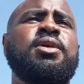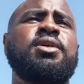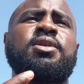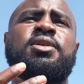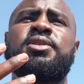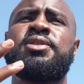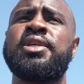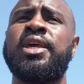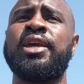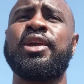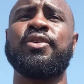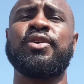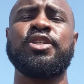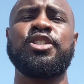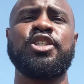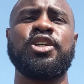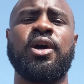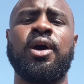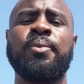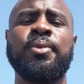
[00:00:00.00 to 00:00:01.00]
sacred
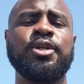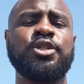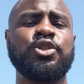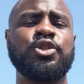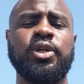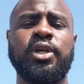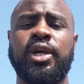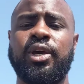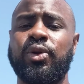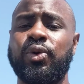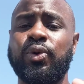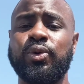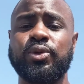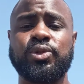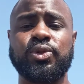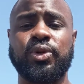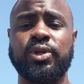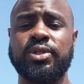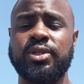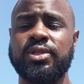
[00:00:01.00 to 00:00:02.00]
geometry and all
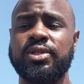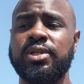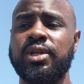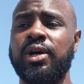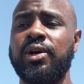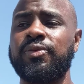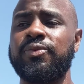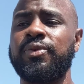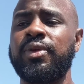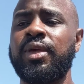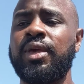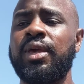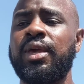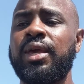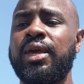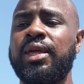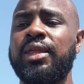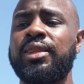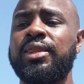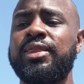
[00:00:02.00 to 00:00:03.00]
sorts of stuff.
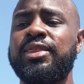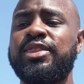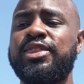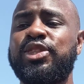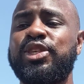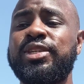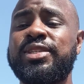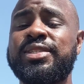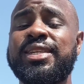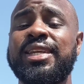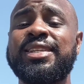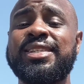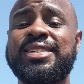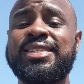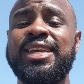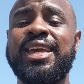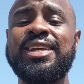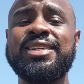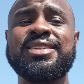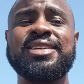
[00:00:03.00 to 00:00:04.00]
The
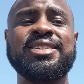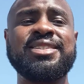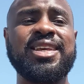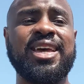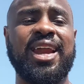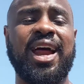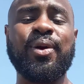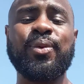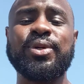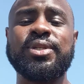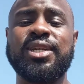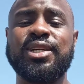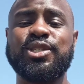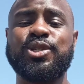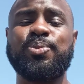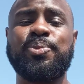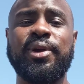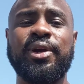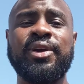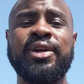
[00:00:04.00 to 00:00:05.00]
sensations that I was
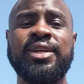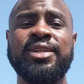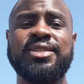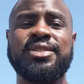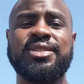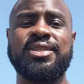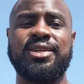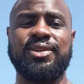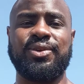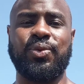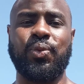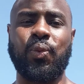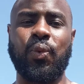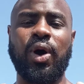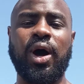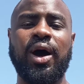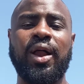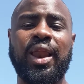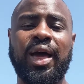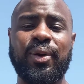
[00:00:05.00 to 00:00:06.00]
experiencing
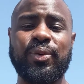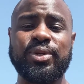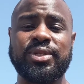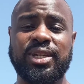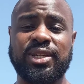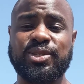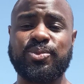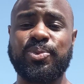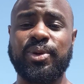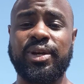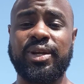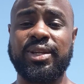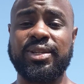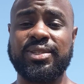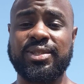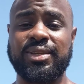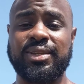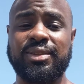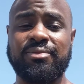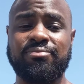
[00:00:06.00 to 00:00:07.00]
while I was
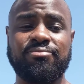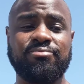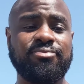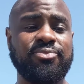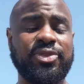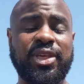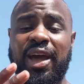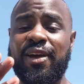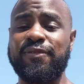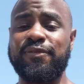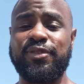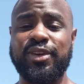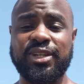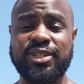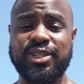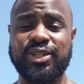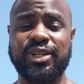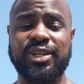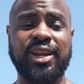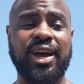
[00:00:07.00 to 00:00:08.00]
experiencing that
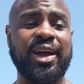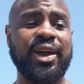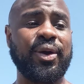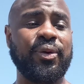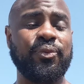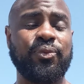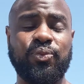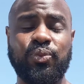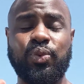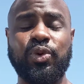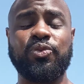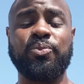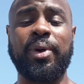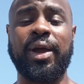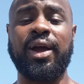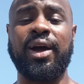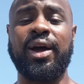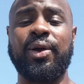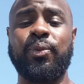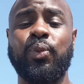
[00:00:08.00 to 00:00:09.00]
vision
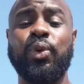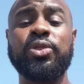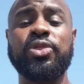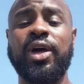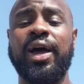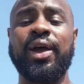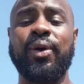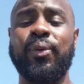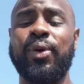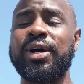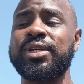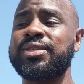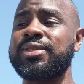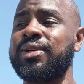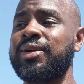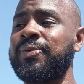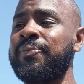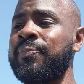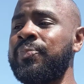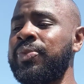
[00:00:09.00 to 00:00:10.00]
with
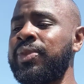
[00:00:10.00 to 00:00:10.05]
ayahuasca,